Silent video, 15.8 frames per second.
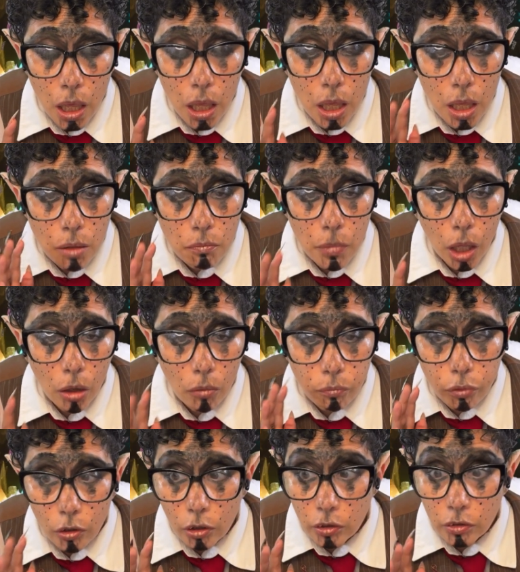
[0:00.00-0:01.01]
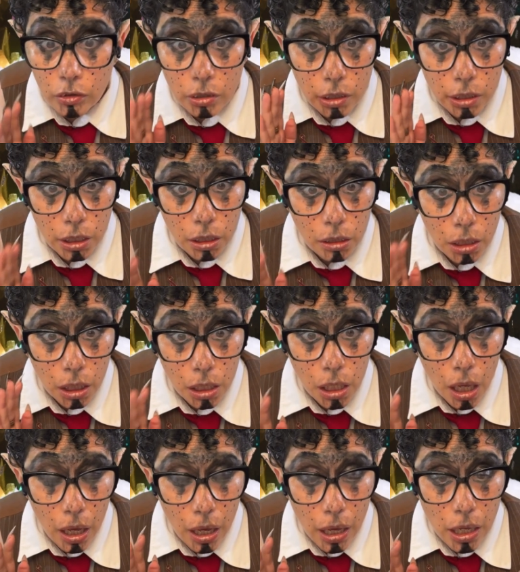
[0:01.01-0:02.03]
And Mel Brooks, still
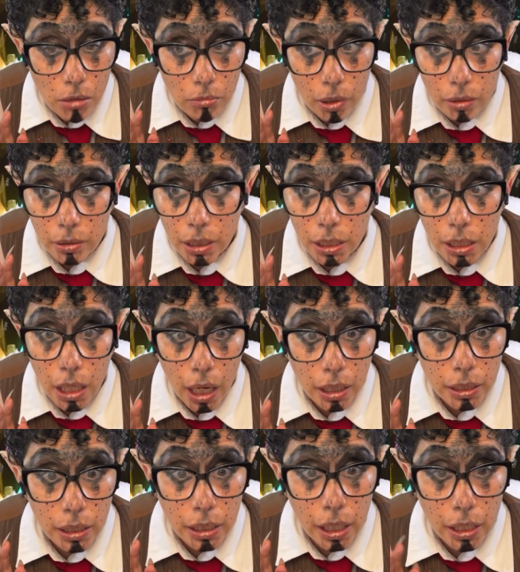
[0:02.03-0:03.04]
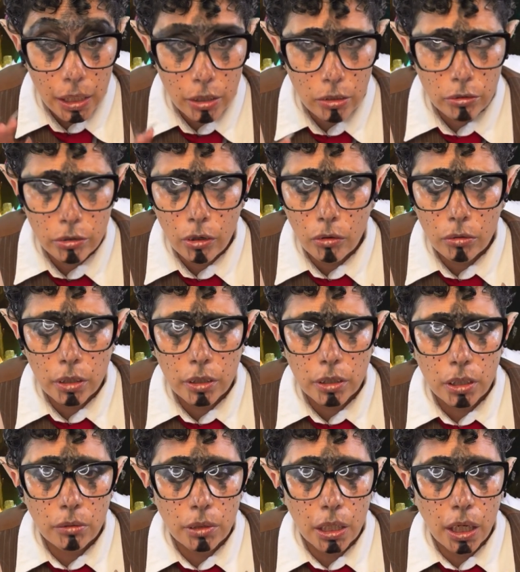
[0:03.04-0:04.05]
alive, is he 98 years old or
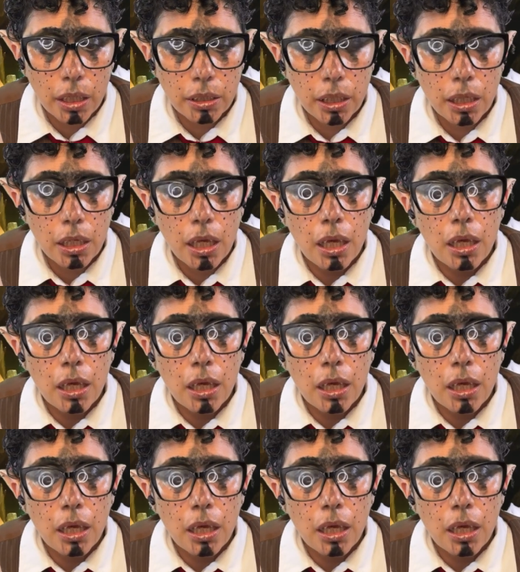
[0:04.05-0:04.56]
something like that,